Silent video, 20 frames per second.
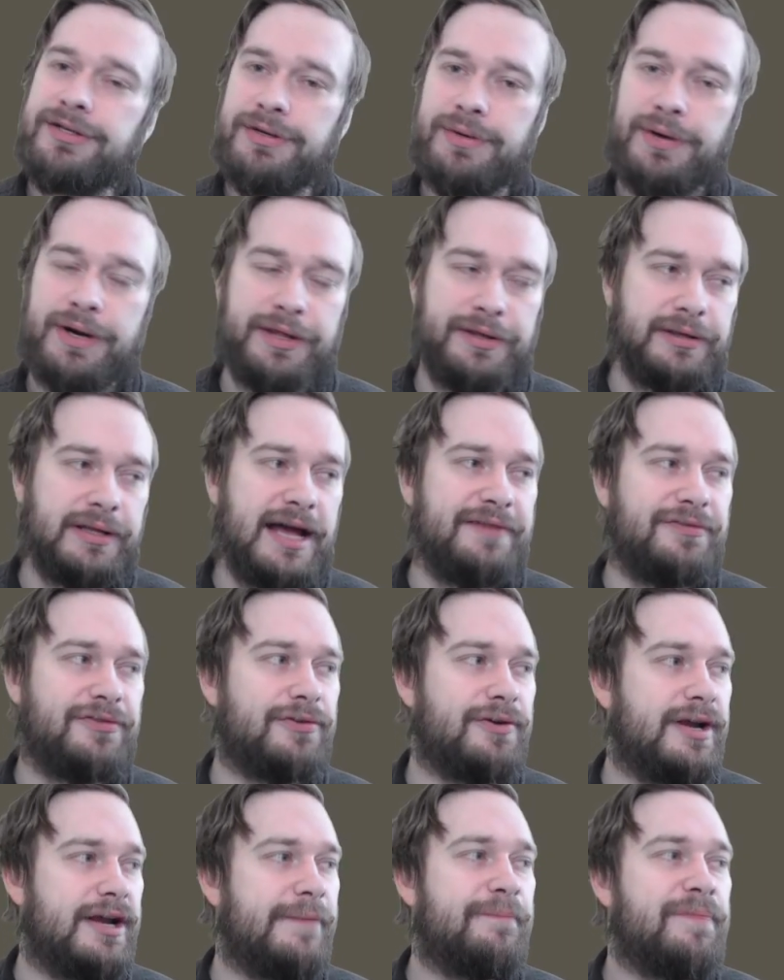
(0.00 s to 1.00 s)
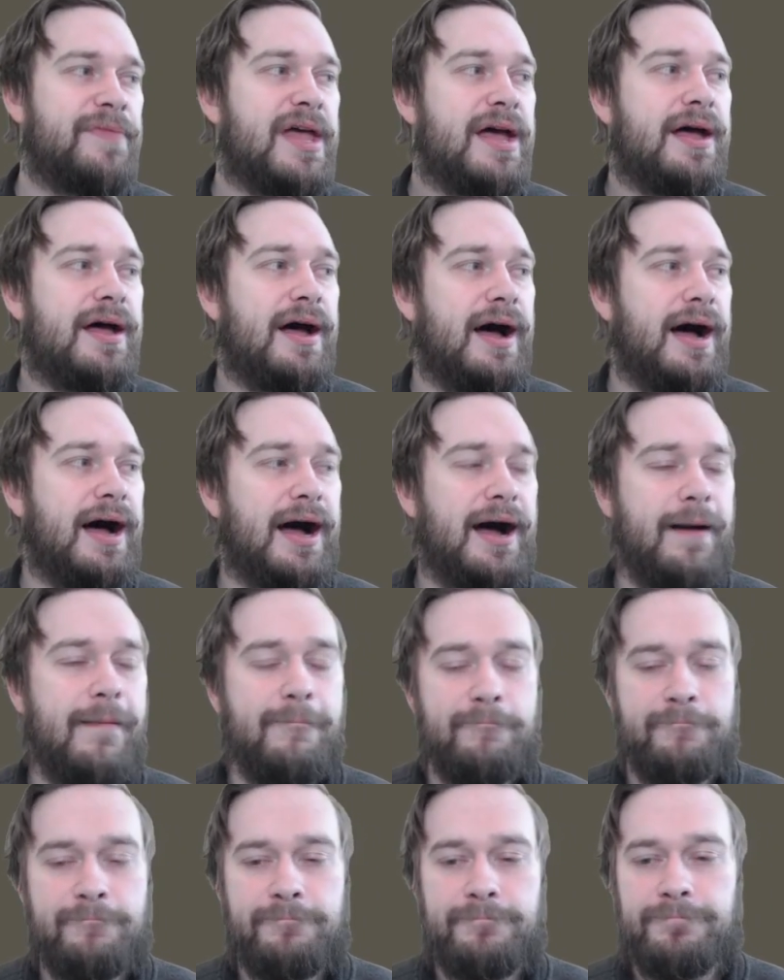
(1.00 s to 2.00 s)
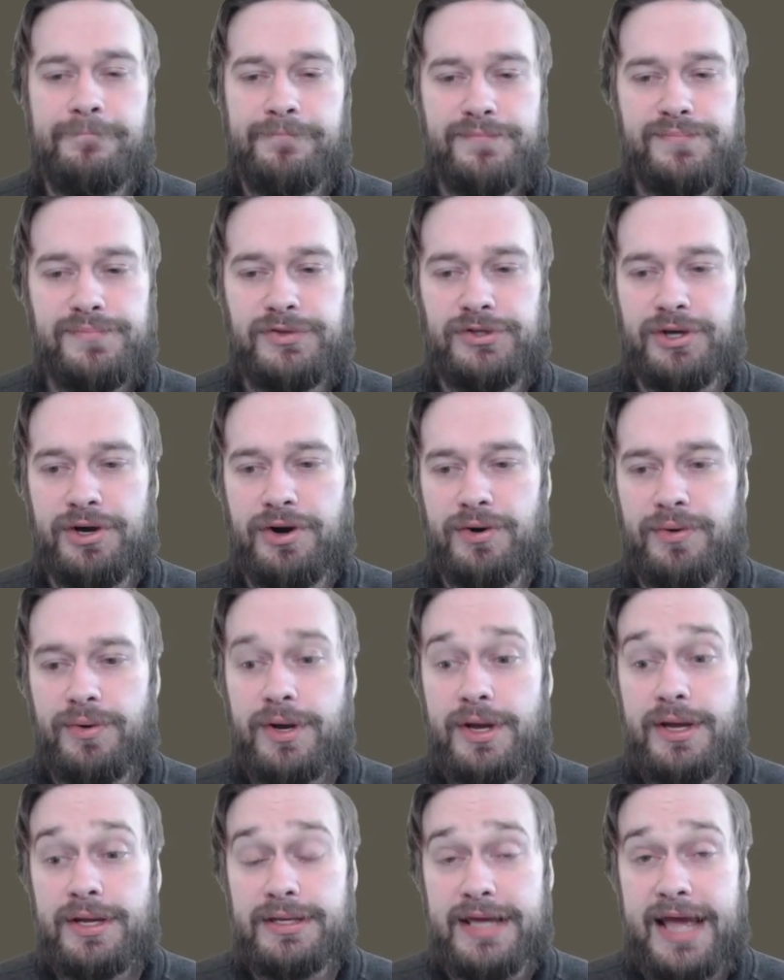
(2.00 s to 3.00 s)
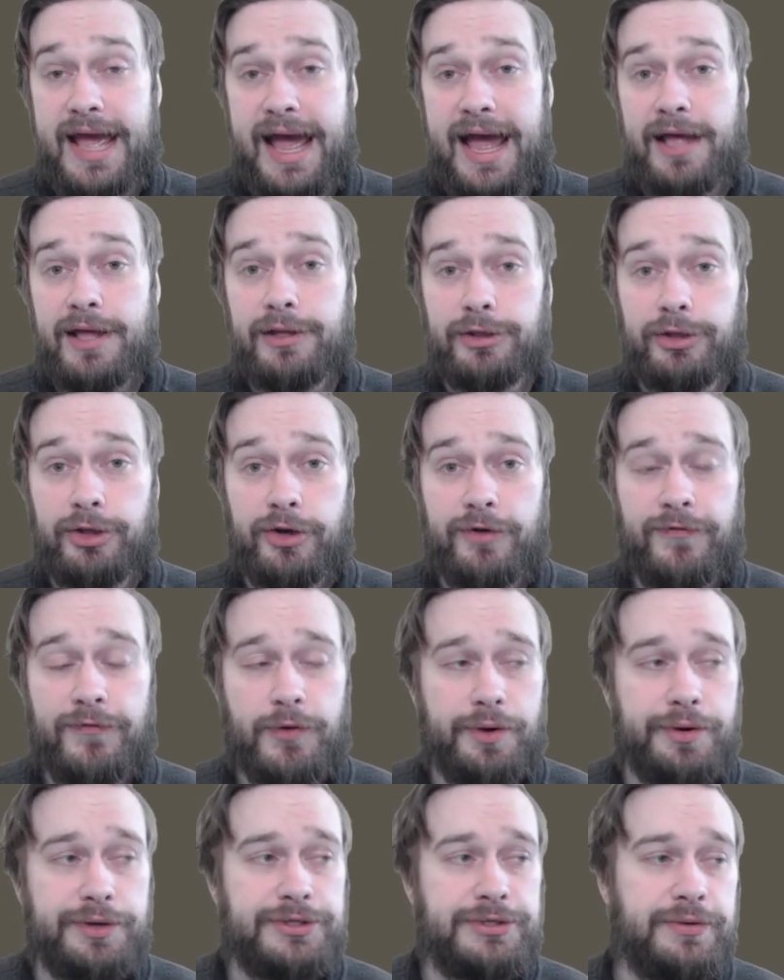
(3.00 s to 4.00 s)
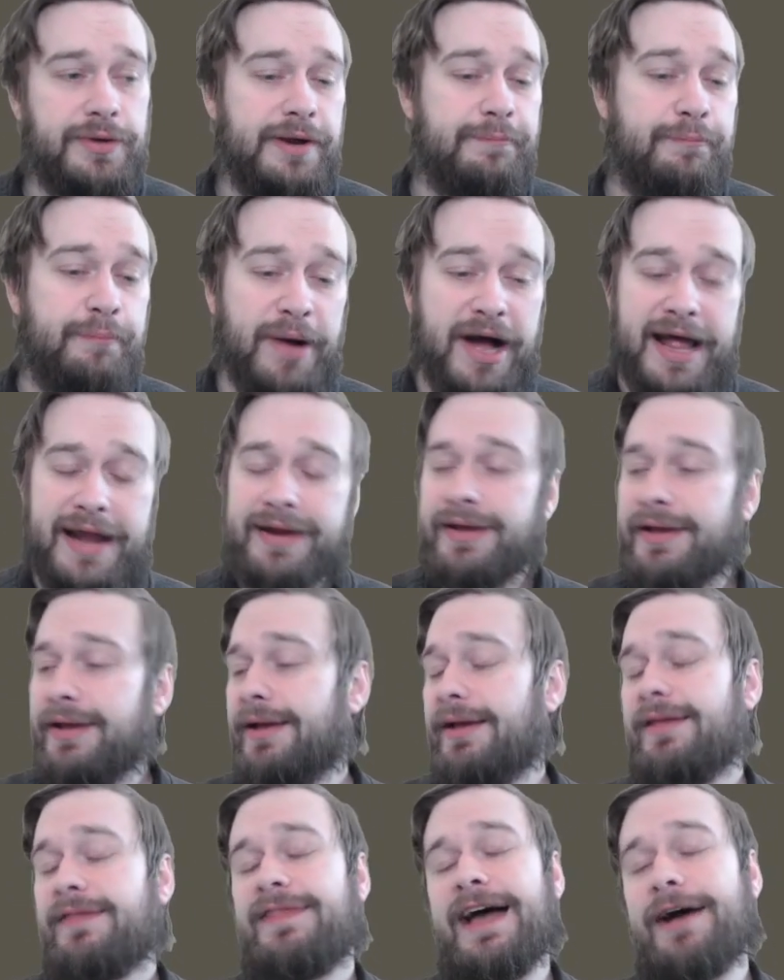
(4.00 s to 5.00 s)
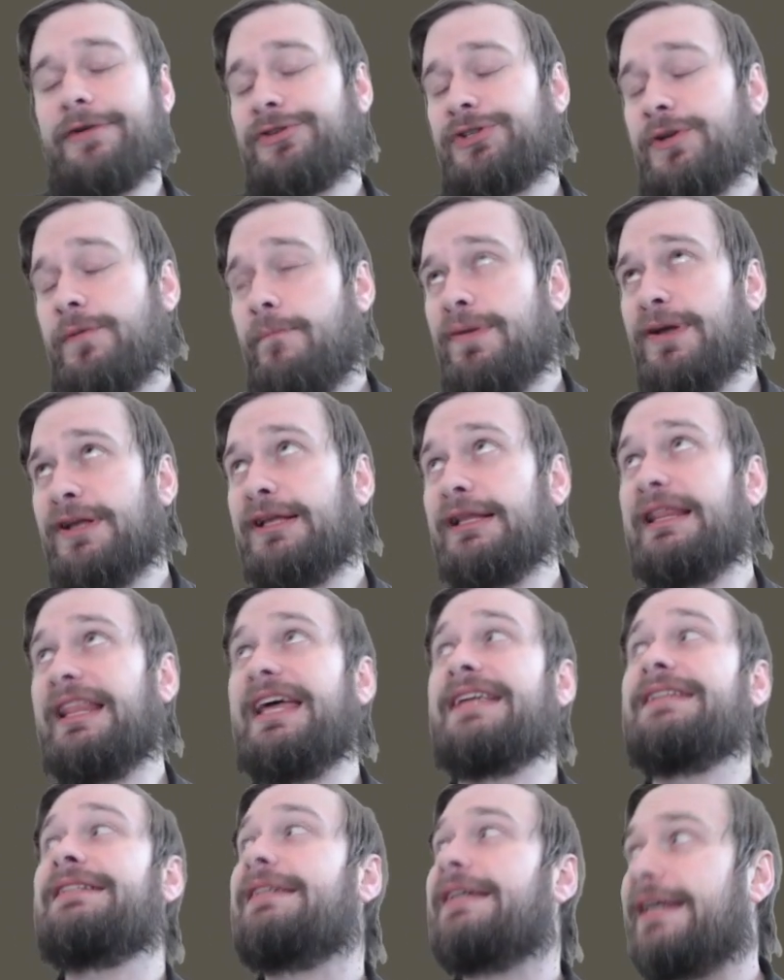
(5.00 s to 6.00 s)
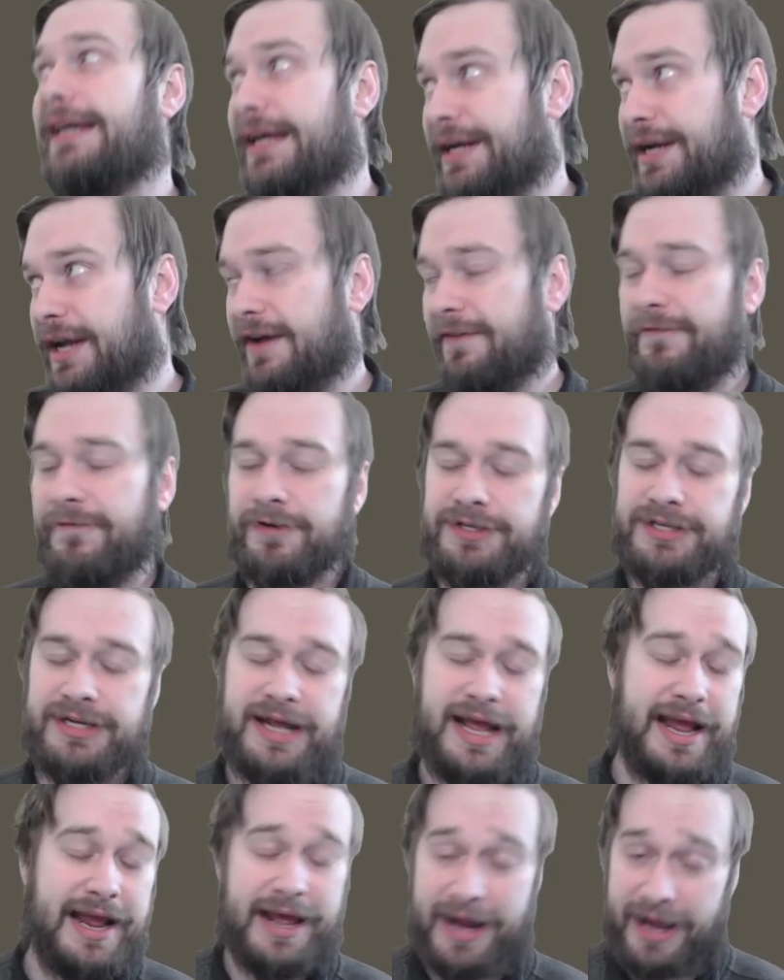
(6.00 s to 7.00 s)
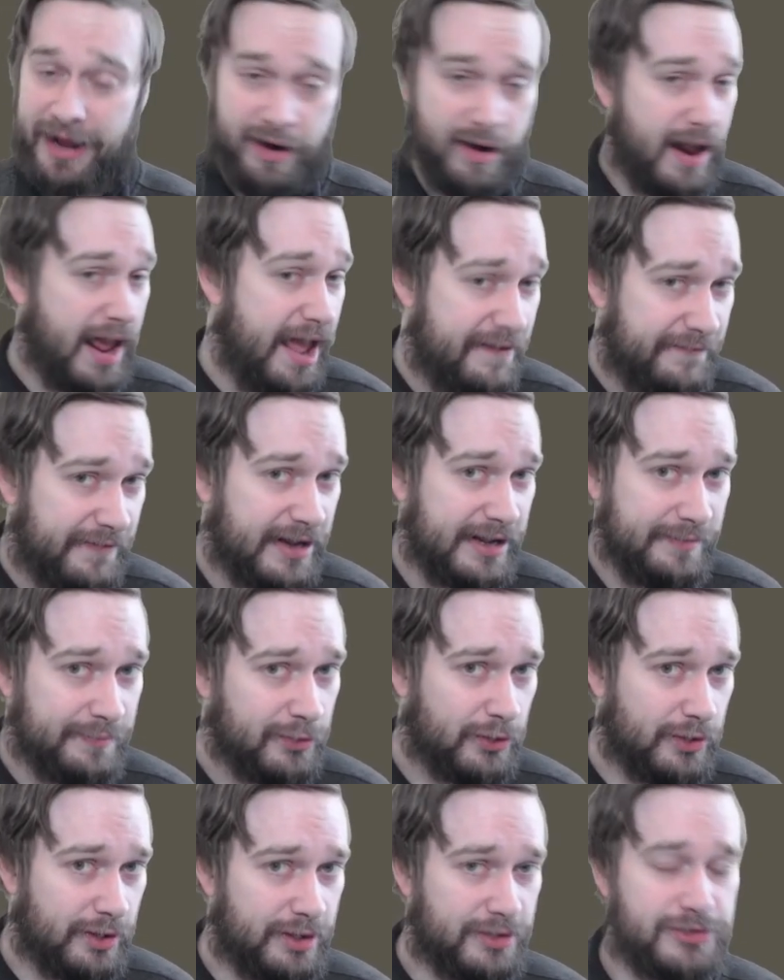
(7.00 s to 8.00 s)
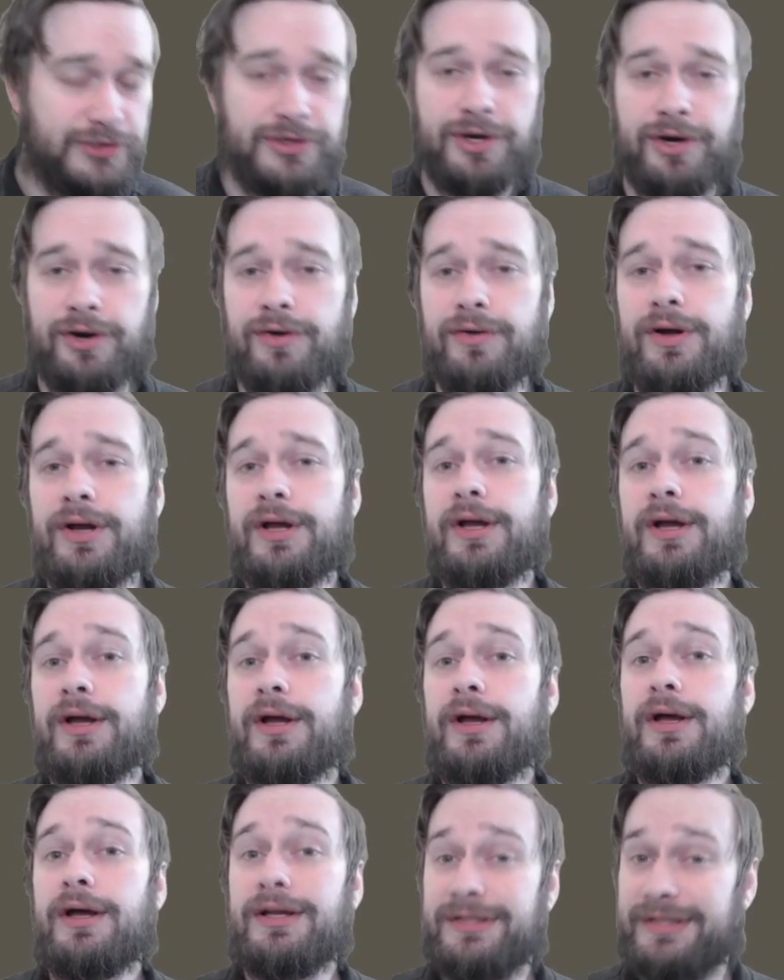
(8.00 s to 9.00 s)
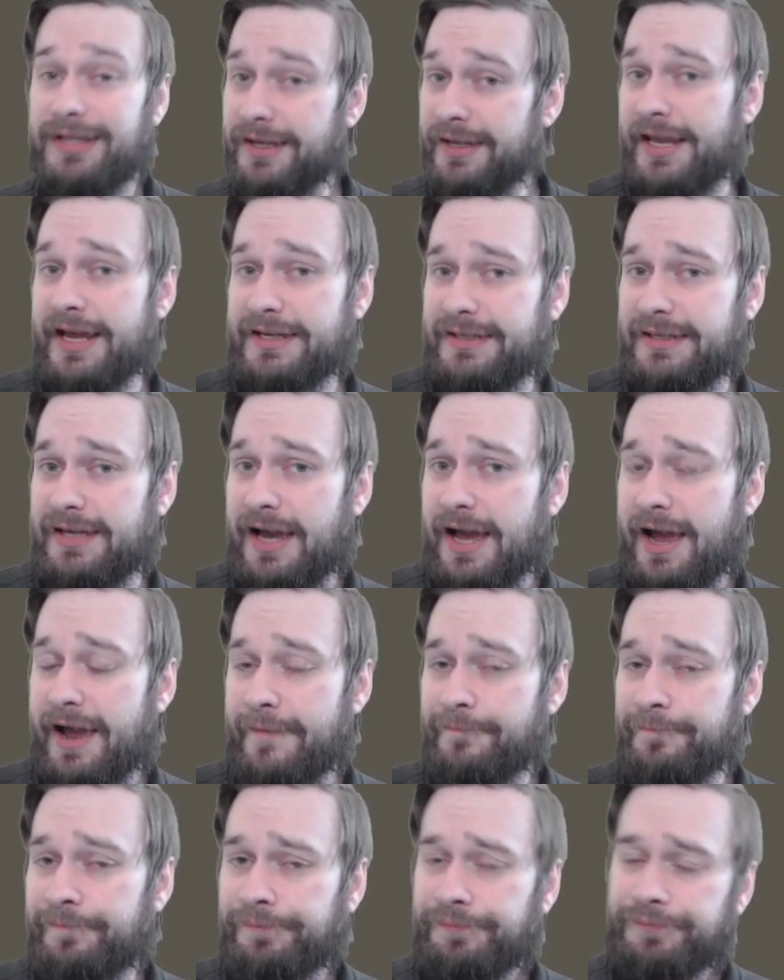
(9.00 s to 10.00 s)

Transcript: do another live stream. So yeah, look forward to it. But that was plenty enough for today, and I don't have any more. So until next time,